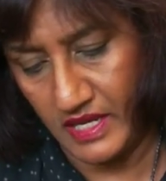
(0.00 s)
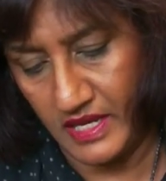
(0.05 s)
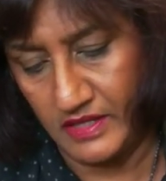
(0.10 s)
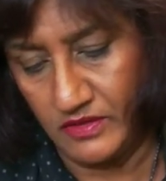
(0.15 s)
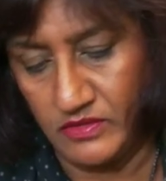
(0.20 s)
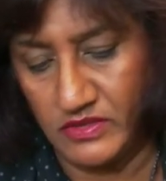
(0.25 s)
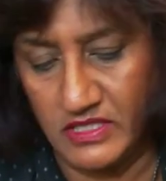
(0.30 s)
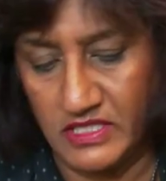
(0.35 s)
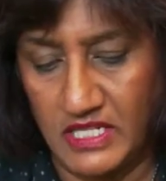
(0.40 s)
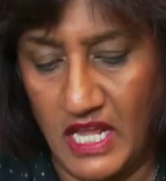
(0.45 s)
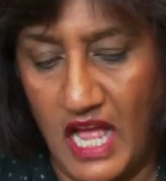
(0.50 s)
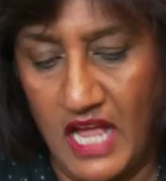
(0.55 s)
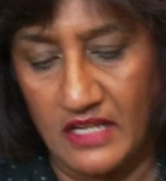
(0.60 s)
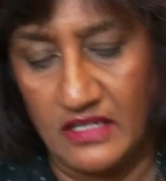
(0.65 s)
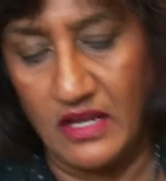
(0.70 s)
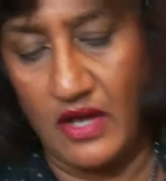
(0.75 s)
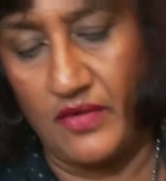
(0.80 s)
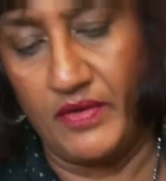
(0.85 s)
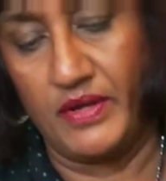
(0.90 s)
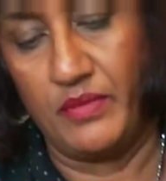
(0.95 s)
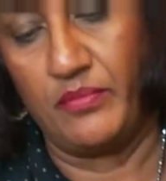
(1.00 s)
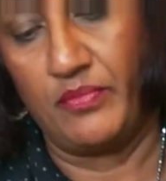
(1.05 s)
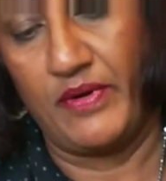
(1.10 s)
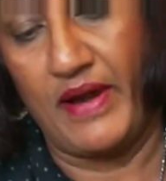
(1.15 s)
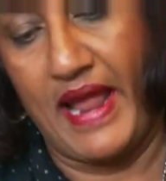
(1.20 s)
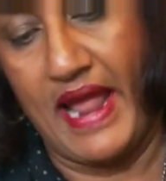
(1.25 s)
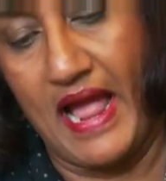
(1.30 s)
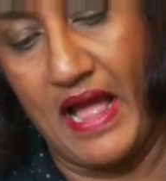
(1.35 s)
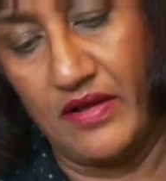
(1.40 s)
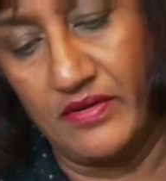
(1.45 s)
It will start going
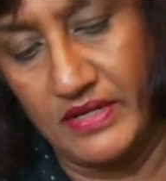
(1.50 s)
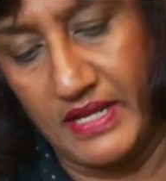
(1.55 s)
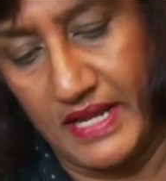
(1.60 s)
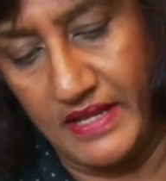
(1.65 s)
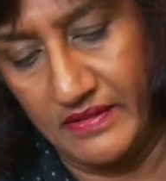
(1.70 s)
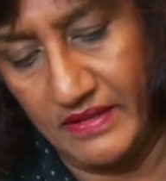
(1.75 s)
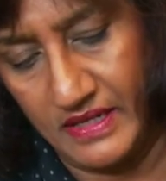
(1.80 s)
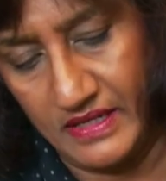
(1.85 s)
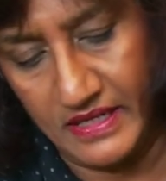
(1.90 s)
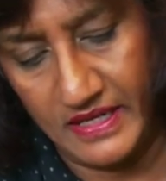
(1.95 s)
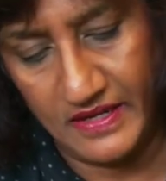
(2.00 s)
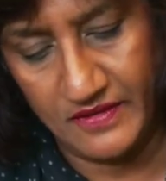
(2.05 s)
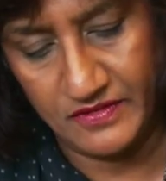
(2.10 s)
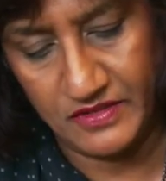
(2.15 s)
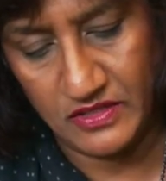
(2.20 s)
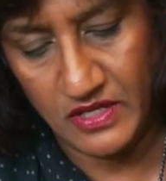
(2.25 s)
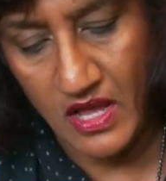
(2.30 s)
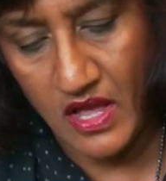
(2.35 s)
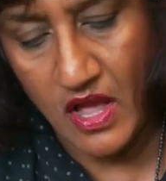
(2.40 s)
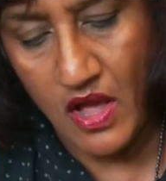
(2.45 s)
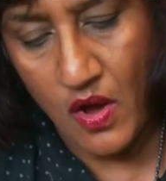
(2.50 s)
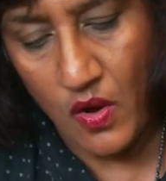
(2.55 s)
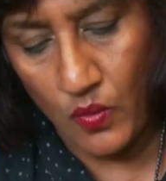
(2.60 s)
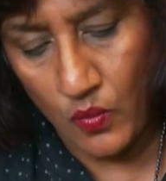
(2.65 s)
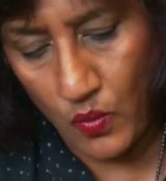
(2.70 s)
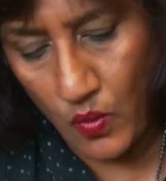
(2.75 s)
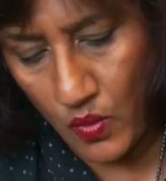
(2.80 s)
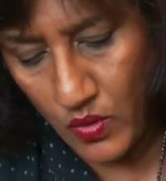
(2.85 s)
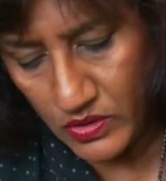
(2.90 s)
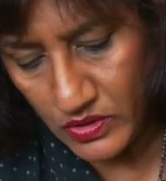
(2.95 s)
brown and the leaves
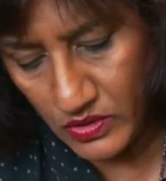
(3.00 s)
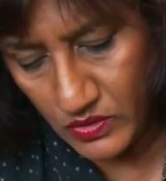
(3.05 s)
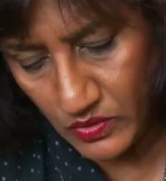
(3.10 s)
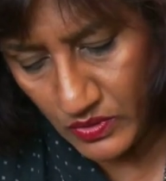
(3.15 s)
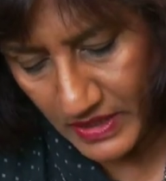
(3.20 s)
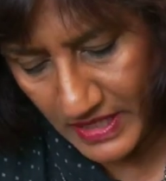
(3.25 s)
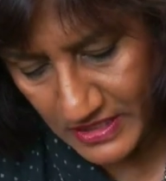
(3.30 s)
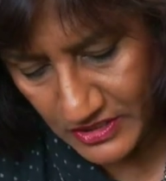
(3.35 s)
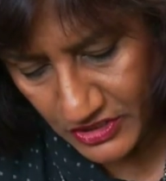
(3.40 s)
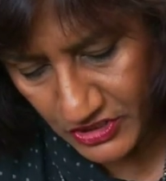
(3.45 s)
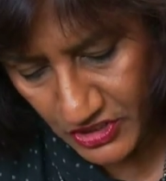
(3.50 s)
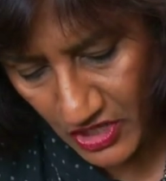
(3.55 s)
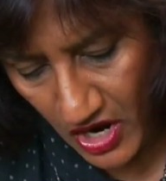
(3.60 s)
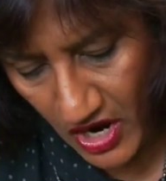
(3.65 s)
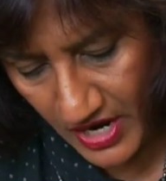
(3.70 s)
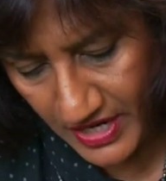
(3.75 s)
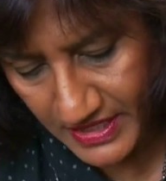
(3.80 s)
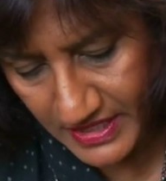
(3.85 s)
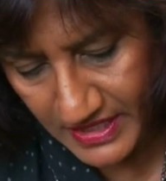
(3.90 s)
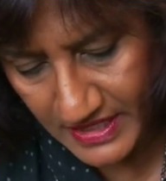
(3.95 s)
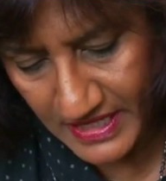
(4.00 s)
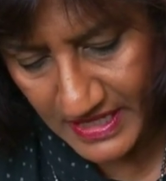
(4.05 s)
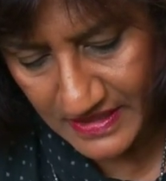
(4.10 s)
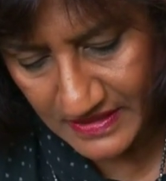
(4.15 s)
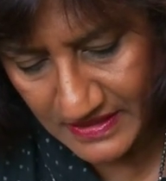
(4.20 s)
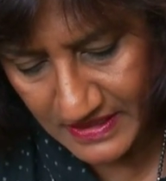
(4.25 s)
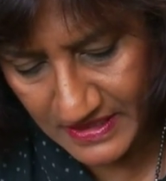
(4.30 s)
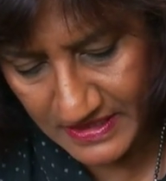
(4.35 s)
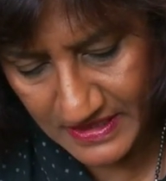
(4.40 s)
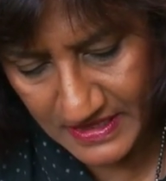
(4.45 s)
won't look as shiny
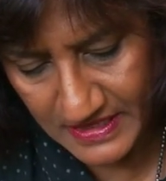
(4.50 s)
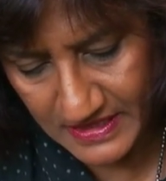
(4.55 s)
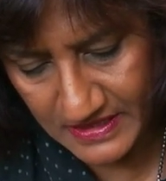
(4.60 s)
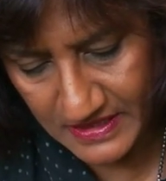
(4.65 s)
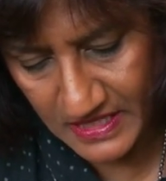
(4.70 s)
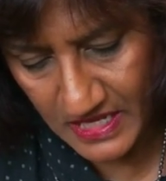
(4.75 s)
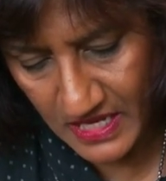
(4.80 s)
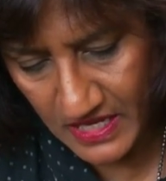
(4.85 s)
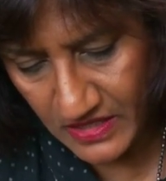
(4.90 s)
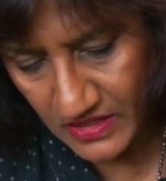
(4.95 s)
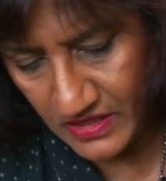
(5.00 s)
as it is